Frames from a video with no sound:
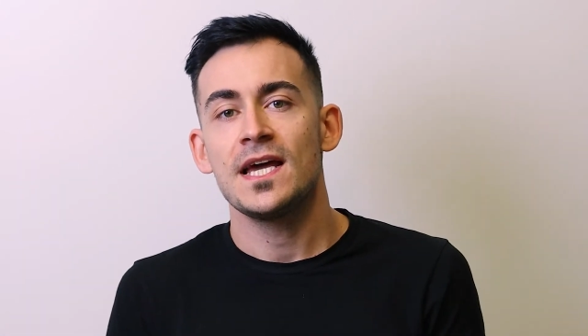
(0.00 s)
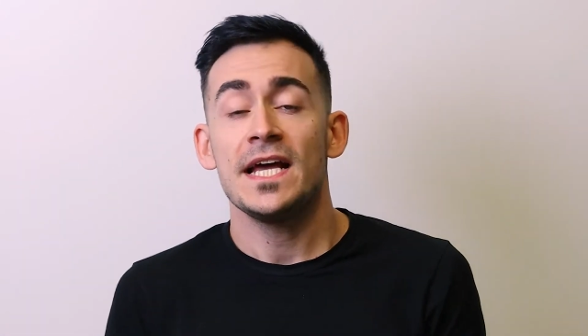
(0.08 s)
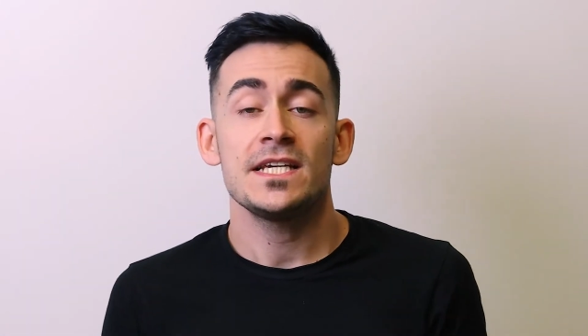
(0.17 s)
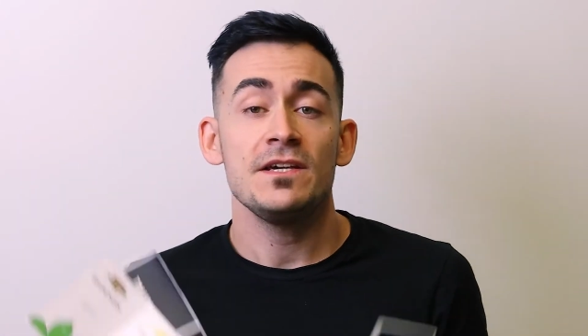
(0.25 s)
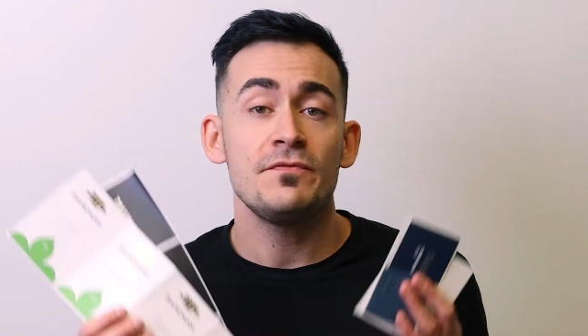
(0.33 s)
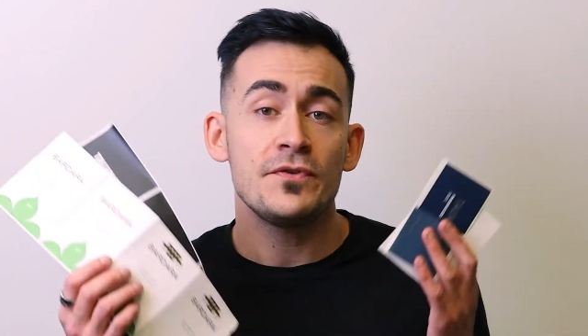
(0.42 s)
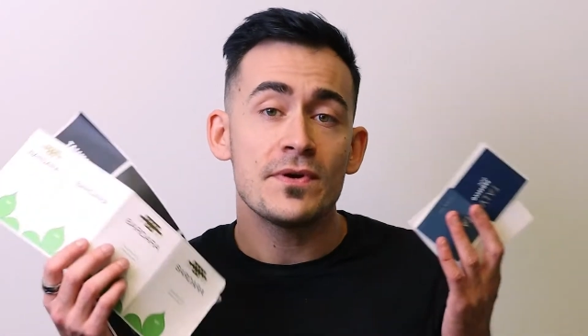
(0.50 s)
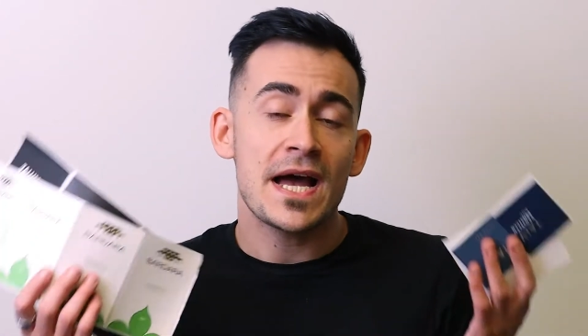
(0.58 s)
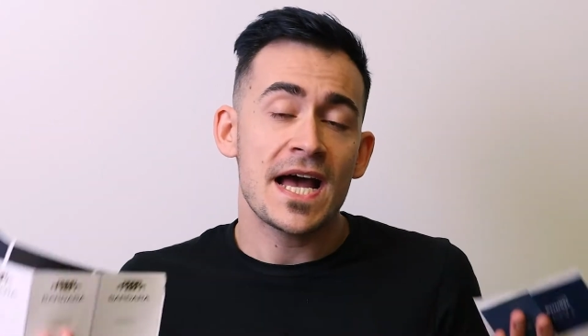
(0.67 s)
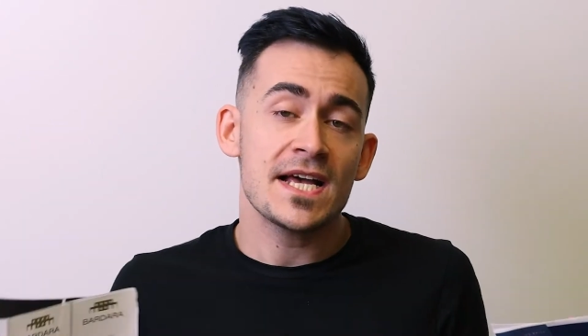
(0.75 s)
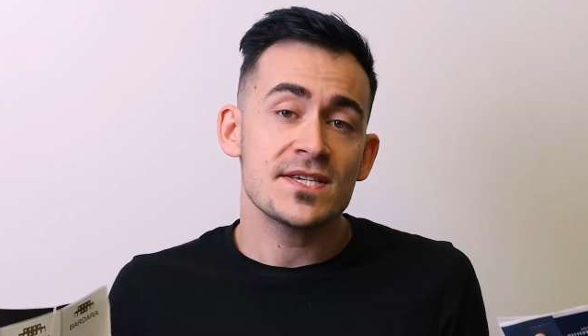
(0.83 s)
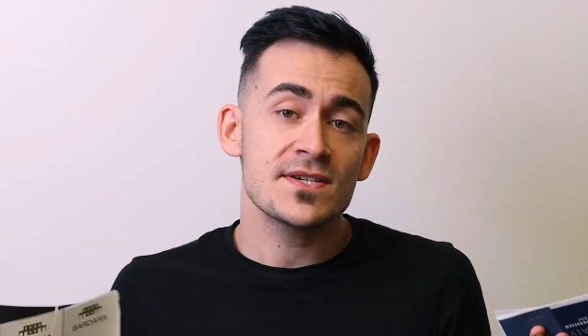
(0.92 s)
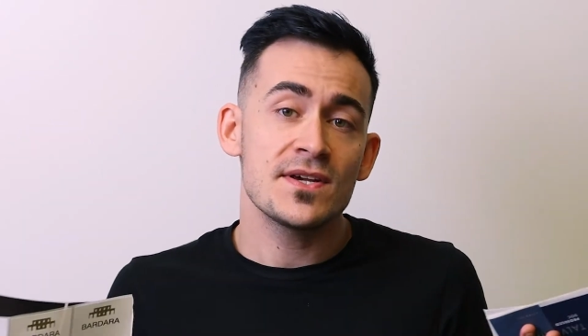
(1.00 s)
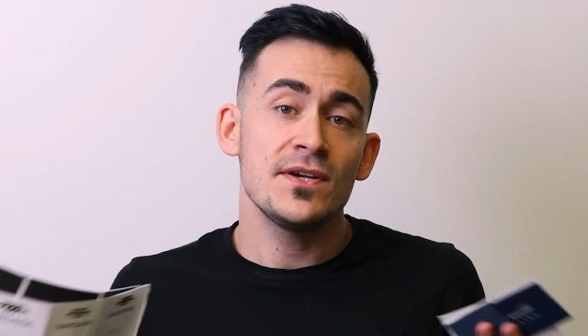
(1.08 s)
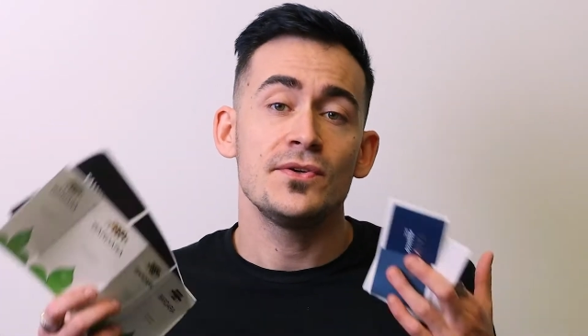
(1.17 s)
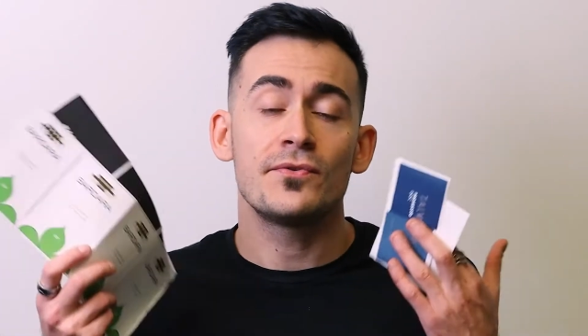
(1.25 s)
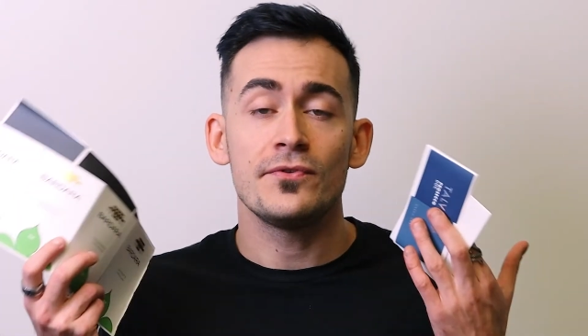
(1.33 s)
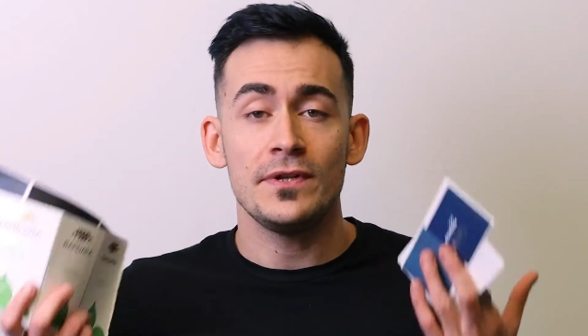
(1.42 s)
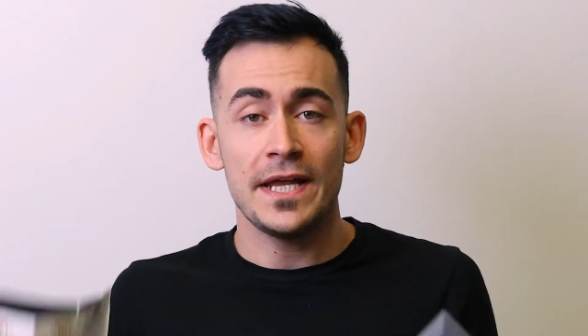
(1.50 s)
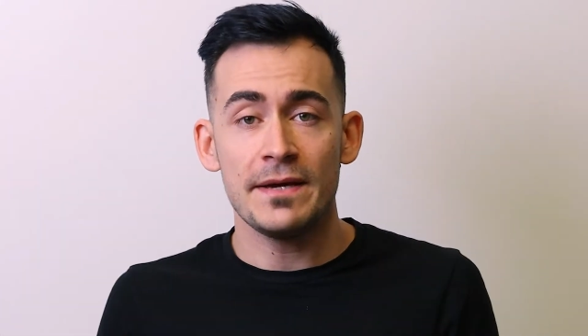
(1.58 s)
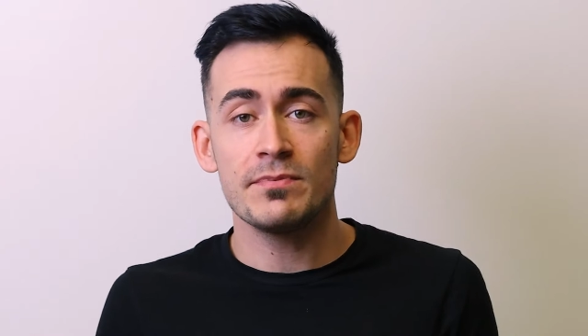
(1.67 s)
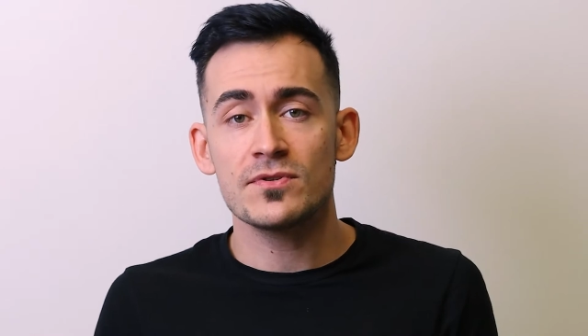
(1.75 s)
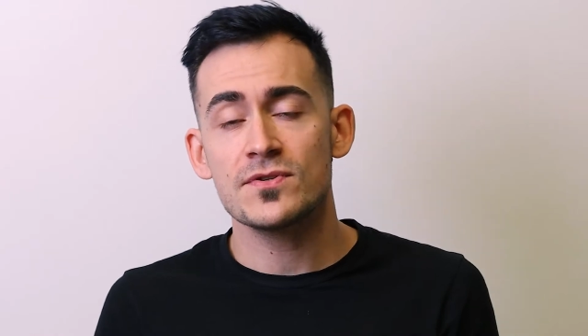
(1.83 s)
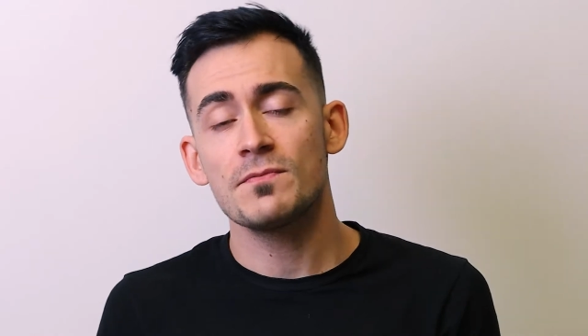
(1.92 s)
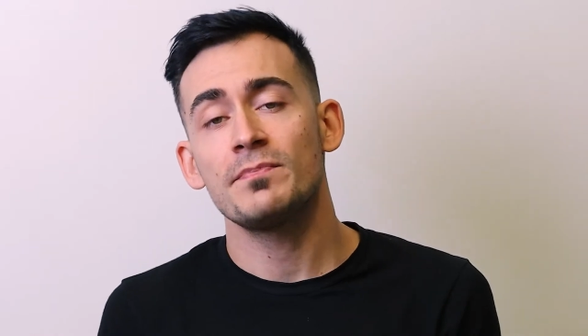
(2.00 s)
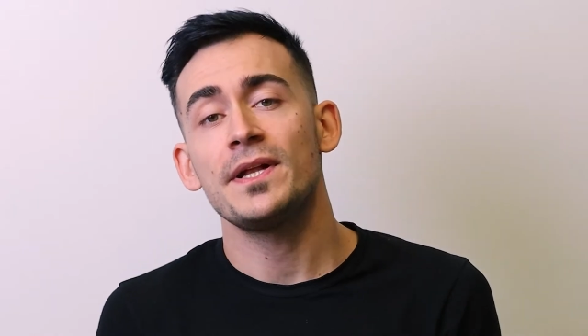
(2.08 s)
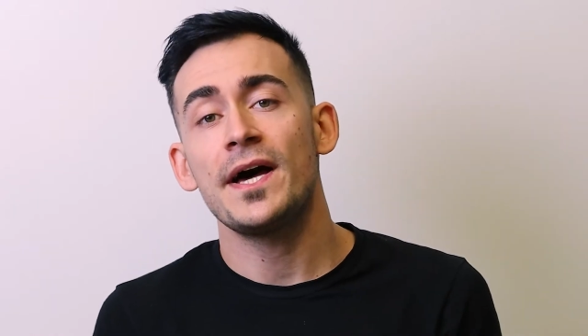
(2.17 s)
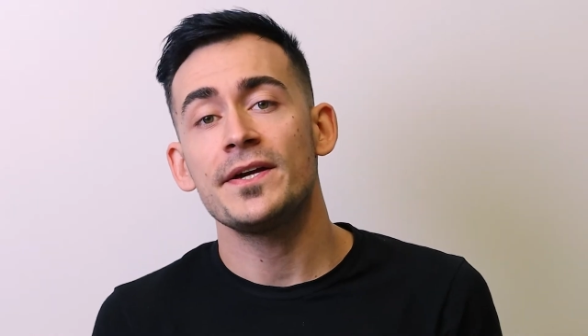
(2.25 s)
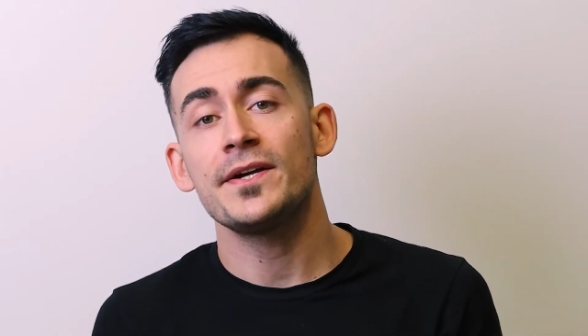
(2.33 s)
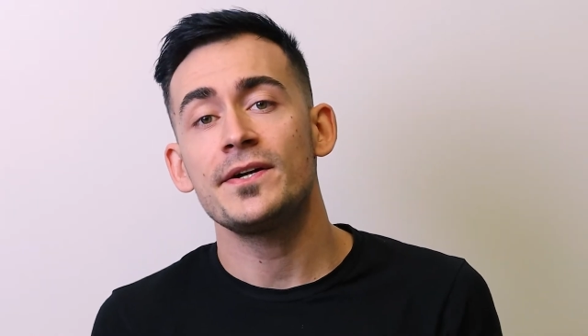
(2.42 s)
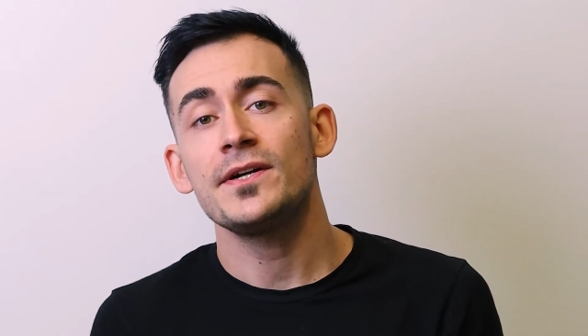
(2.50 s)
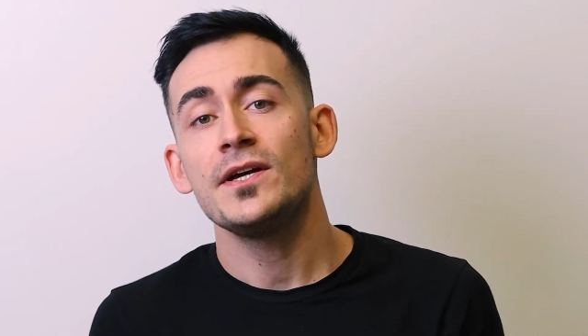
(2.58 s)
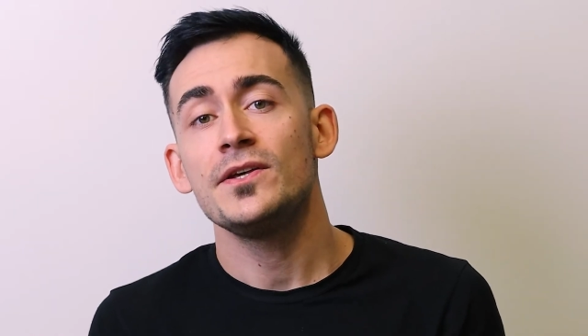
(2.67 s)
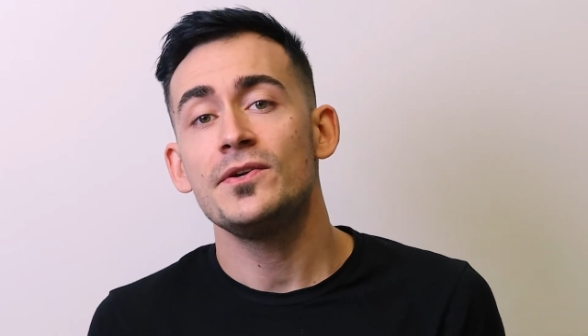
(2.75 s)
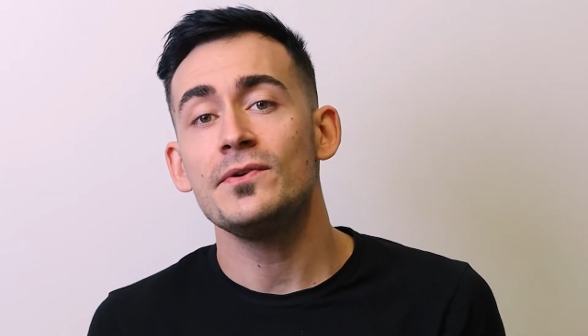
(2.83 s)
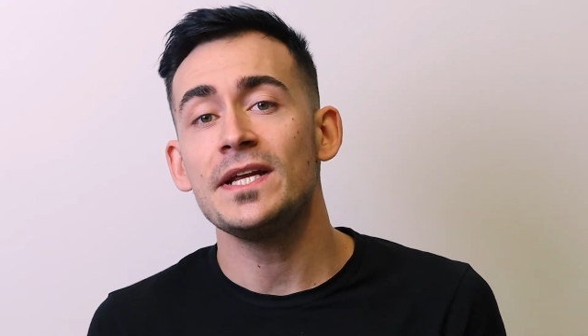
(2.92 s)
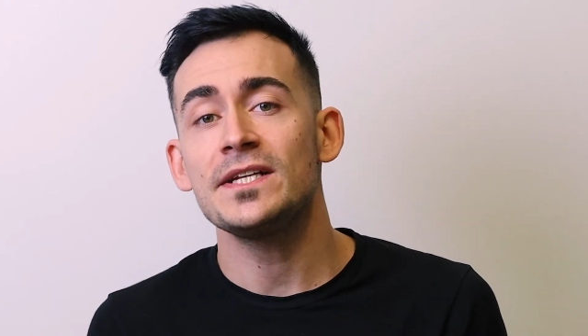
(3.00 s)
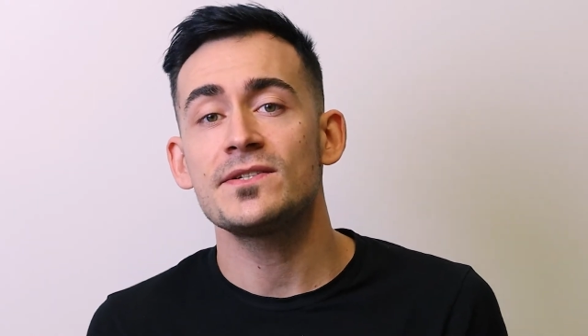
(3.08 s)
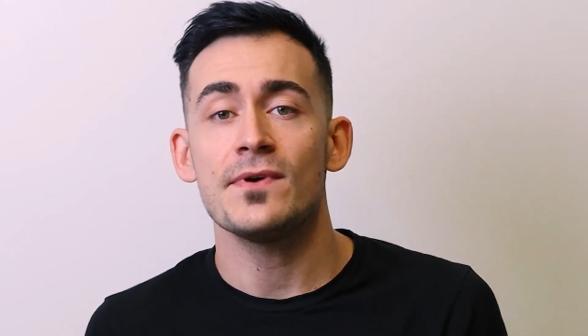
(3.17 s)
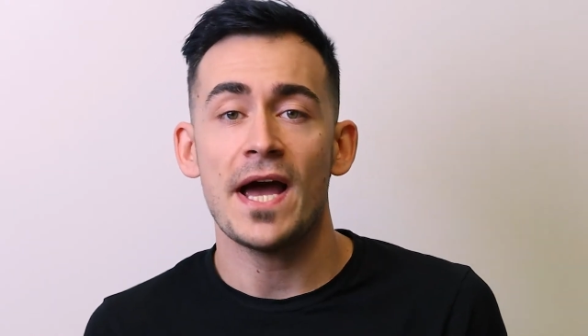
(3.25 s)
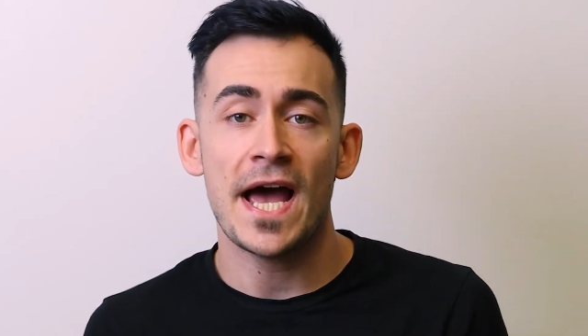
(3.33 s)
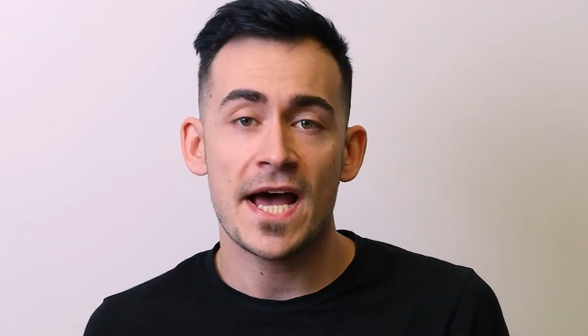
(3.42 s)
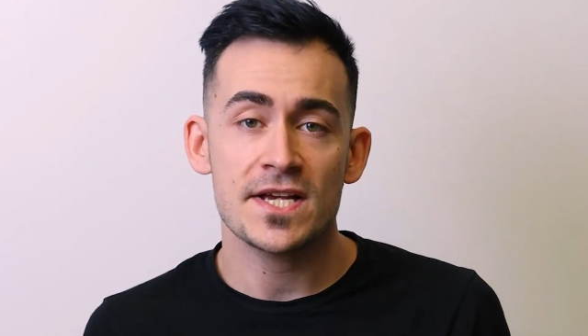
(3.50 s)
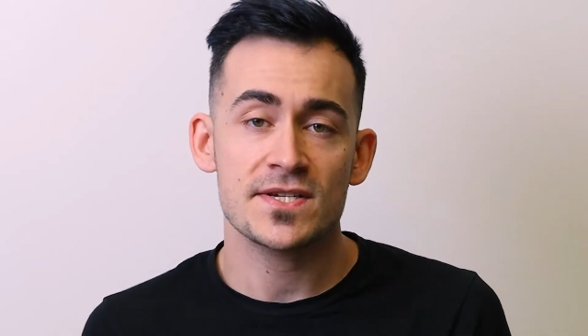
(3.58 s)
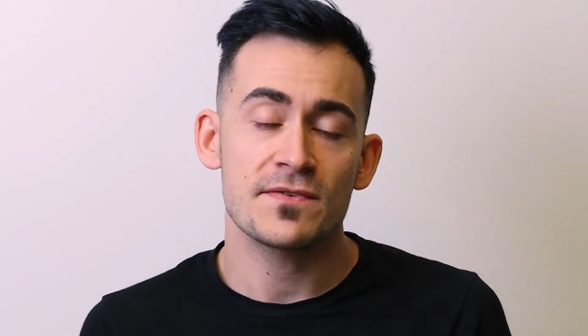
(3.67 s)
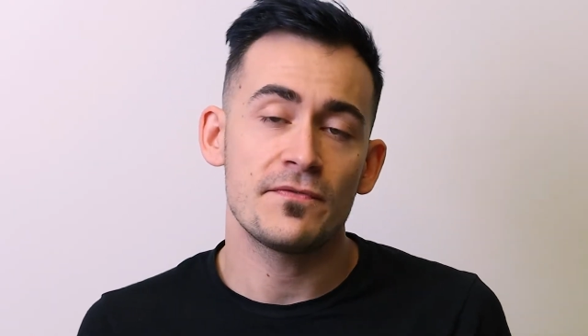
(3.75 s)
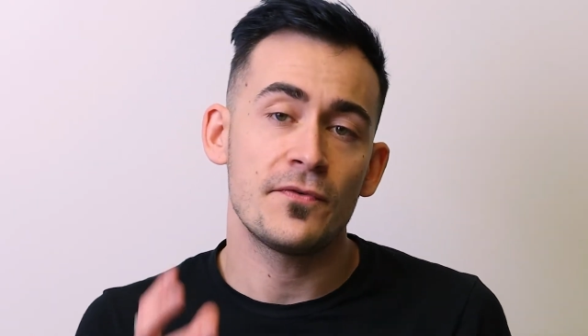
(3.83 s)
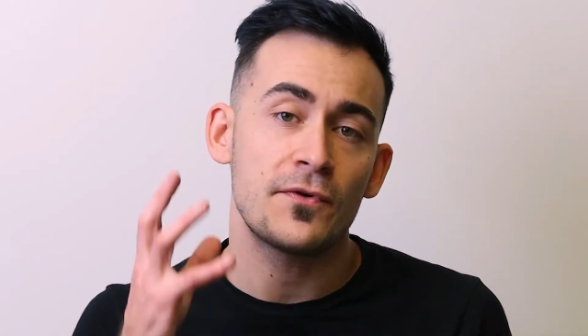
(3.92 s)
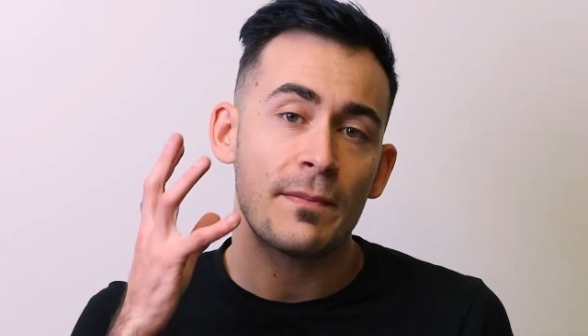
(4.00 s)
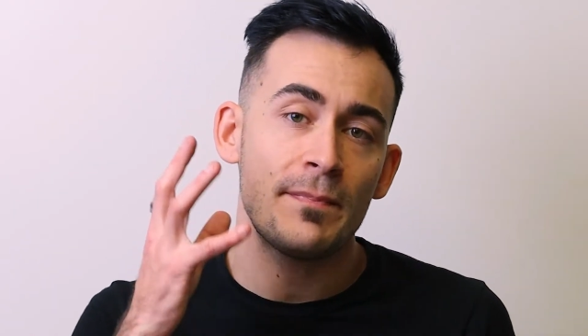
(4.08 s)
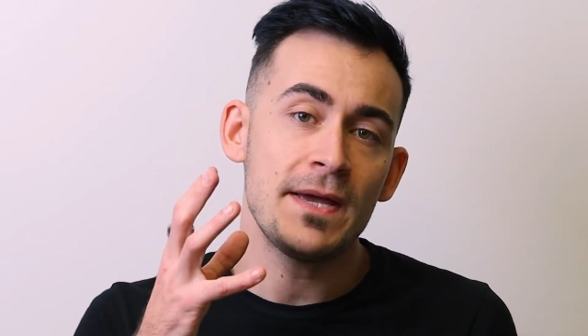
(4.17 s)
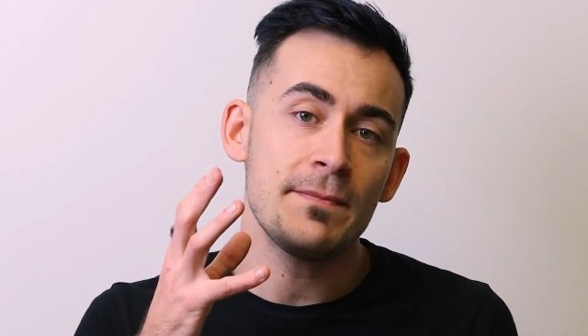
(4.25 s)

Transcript: And if you ask your label supplier, you need to ask for a